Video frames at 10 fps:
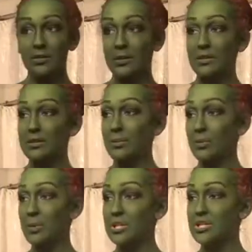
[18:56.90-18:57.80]
I need to
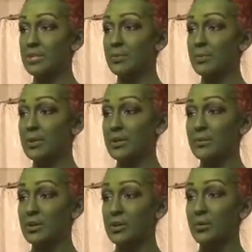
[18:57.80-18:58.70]
brush it, but I'm
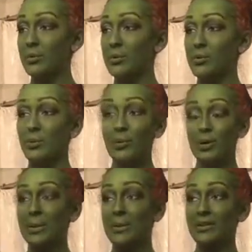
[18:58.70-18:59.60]
not going to
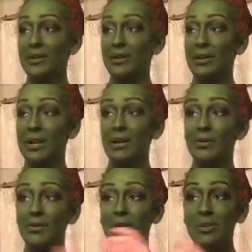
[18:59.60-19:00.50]
worry about that right now.
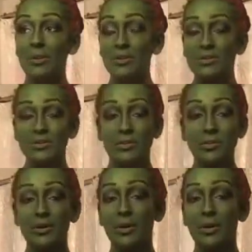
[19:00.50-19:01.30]
So